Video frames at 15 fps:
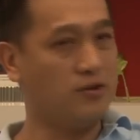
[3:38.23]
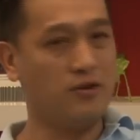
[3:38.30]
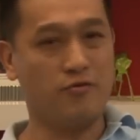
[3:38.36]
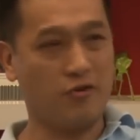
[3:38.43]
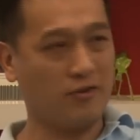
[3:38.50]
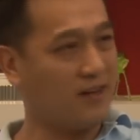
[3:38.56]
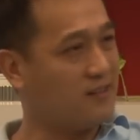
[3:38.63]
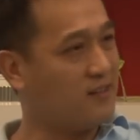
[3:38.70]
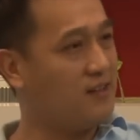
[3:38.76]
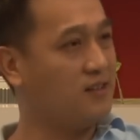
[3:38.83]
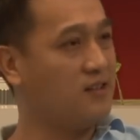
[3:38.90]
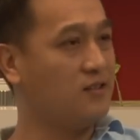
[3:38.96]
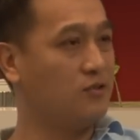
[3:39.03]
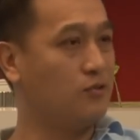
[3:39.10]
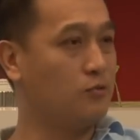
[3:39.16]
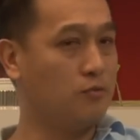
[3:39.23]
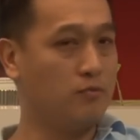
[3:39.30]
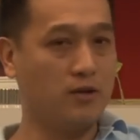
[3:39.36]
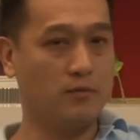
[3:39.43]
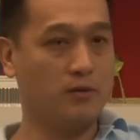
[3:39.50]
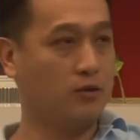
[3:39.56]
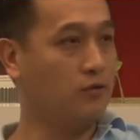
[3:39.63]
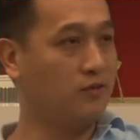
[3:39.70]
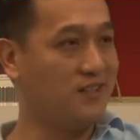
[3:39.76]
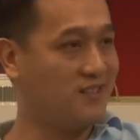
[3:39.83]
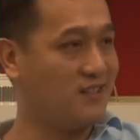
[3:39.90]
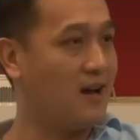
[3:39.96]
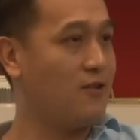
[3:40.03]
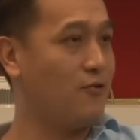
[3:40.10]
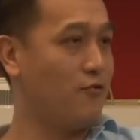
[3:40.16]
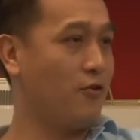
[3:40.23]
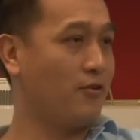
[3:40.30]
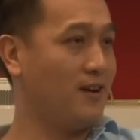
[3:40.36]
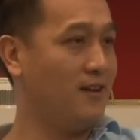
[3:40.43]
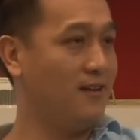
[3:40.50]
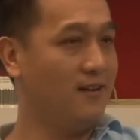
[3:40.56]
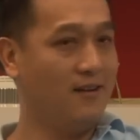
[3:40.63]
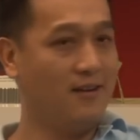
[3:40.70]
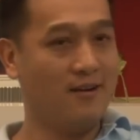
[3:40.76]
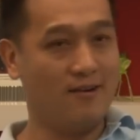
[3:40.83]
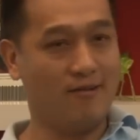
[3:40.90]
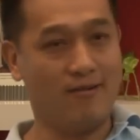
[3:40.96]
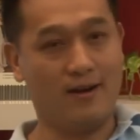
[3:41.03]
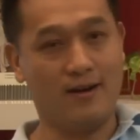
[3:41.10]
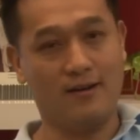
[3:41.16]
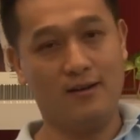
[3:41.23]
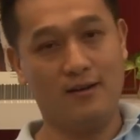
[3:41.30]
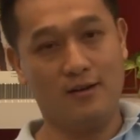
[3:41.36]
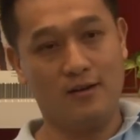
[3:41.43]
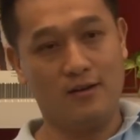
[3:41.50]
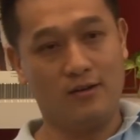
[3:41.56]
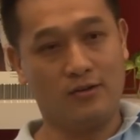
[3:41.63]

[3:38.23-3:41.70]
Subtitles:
you need a rocket scientist to be able to design your rocket, right?